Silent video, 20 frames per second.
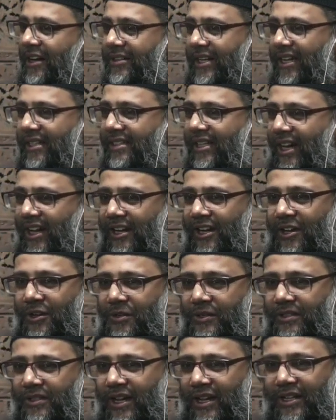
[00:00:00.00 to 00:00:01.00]
out Allah
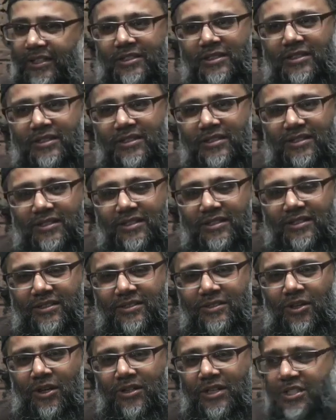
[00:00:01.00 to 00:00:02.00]
alone and
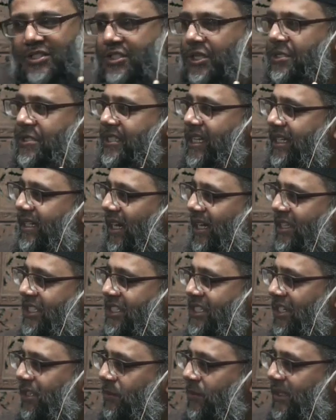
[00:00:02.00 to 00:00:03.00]
not associate
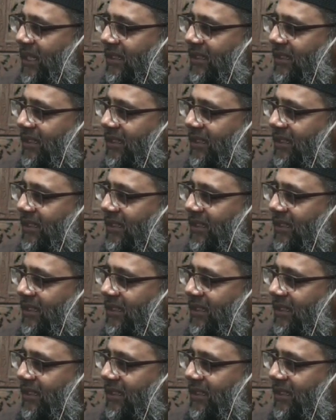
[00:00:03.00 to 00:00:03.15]
others along with